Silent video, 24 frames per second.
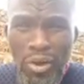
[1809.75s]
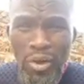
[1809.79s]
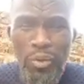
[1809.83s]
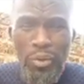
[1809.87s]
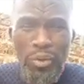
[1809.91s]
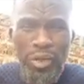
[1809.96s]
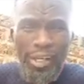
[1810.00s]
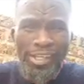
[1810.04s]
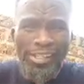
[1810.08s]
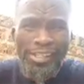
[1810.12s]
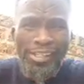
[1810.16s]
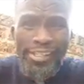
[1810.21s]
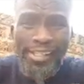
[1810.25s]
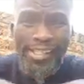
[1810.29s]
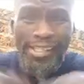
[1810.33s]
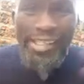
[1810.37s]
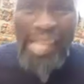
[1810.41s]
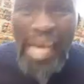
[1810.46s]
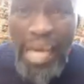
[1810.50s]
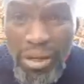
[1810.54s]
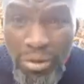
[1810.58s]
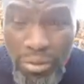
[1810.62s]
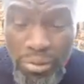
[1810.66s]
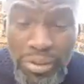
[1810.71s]
We
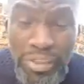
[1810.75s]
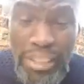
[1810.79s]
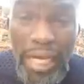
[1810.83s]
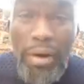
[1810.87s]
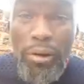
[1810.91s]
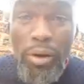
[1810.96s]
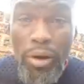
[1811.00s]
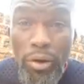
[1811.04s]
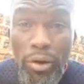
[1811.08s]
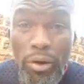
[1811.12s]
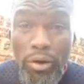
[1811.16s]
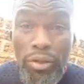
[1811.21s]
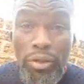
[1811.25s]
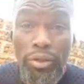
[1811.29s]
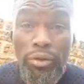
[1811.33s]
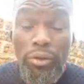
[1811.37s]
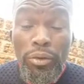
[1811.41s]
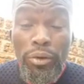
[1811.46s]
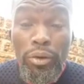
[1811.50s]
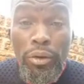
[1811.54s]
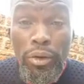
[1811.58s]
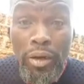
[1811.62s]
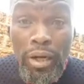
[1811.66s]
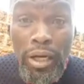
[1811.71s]
insult our own
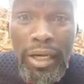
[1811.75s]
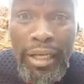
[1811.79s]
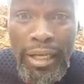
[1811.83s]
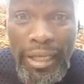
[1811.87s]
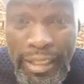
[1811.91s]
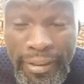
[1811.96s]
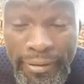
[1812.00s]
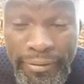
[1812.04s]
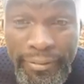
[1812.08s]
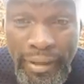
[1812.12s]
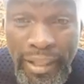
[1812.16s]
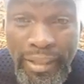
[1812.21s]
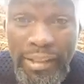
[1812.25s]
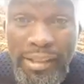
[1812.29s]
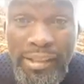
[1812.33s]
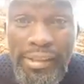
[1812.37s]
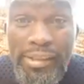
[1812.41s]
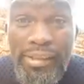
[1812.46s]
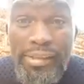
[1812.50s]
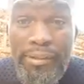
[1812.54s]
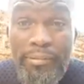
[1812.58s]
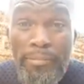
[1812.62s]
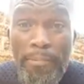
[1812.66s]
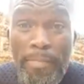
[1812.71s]

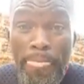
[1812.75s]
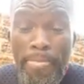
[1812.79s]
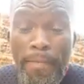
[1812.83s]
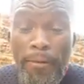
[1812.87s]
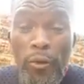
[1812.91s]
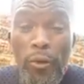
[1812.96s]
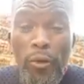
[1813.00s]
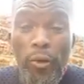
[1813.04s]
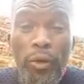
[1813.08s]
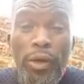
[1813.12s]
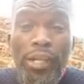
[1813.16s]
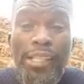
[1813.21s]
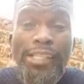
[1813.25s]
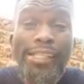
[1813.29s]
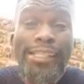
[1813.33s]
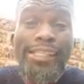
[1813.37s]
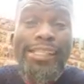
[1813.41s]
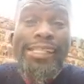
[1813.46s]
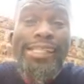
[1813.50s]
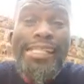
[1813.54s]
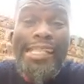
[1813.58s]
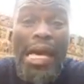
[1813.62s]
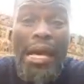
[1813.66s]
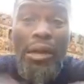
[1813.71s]
grandfathers. We
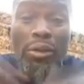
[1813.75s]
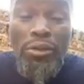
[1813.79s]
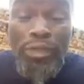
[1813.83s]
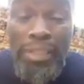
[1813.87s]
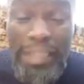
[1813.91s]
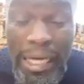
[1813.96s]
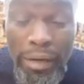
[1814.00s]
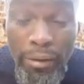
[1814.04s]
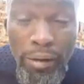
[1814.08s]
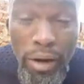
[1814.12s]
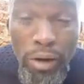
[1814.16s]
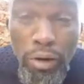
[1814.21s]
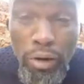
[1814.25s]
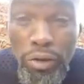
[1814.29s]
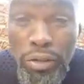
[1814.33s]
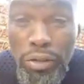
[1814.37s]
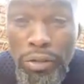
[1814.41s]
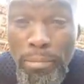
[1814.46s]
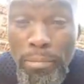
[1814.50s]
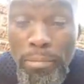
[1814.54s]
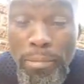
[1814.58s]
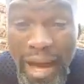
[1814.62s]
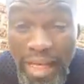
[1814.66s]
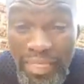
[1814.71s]
insult our
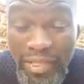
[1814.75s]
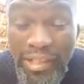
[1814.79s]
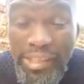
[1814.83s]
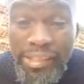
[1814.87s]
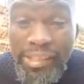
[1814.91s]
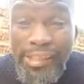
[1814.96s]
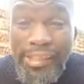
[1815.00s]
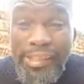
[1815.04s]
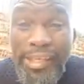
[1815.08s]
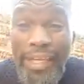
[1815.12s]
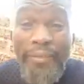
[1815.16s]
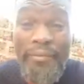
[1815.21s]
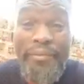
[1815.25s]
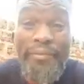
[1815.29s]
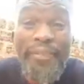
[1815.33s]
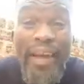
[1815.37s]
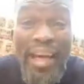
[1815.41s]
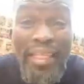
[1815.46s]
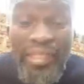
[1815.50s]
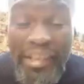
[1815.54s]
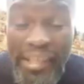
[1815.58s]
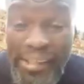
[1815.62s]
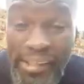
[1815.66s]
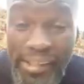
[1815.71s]
own mothers and
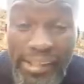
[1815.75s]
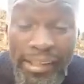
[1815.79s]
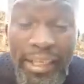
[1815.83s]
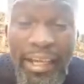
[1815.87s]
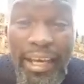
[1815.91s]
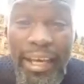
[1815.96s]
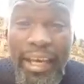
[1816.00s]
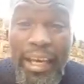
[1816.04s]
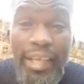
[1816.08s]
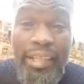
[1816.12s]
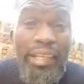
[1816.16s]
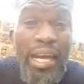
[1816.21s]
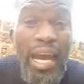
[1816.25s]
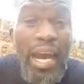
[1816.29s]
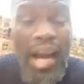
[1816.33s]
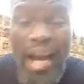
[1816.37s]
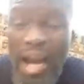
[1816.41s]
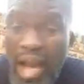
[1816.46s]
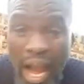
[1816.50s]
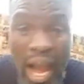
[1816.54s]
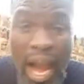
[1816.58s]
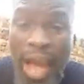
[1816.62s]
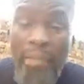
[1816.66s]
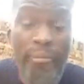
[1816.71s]
fathers. And
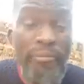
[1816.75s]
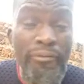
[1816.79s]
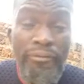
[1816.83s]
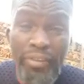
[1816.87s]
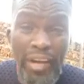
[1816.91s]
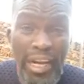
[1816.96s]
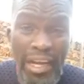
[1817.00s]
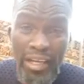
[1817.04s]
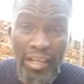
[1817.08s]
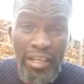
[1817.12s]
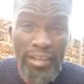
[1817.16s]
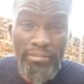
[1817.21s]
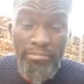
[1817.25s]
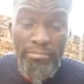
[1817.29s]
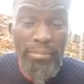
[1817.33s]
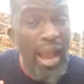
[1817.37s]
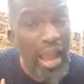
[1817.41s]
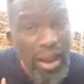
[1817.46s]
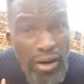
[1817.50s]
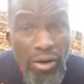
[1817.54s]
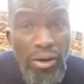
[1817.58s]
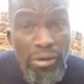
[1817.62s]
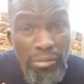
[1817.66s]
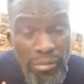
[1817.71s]
I'm frank,
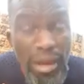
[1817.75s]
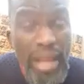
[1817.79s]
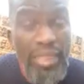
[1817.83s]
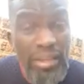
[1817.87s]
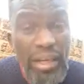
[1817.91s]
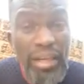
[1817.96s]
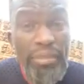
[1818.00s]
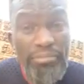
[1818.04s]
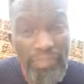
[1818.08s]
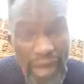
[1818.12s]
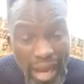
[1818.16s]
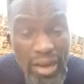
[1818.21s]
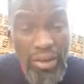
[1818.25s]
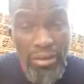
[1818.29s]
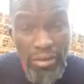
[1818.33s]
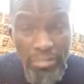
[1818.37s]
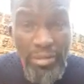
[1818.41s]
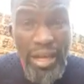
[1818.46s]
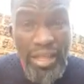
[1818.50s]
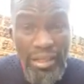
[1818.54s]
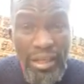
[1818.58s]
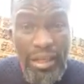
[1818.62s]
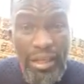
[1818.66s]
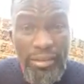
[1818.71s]
my own
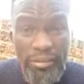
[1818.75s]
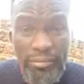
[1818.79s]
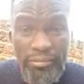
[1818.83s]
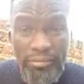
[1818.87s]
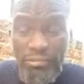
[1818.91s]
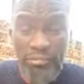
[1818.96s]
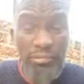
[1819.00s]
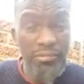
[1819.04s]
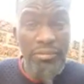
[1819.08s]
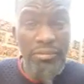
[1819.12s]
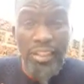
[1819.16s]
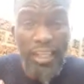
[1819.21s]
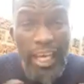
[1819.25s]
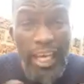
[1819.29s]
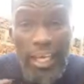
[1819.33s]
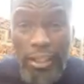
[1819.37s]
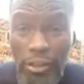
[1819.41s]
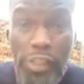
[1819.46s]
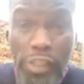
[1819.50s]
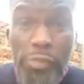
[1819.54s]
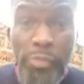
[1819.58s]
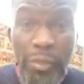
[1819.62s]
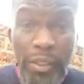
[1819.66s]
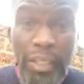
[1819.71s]
mother
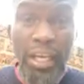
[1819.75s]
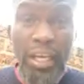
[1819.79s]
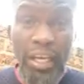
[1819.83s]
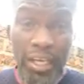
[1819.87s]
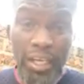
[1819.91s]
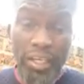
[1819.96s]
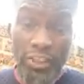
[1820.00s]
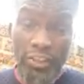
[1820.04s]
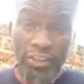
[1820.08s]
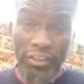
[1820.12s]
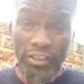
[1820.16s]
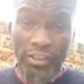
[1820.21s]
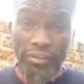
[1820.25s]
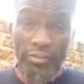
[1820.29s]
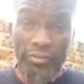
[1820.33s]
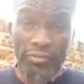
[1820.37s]
cannot speak English.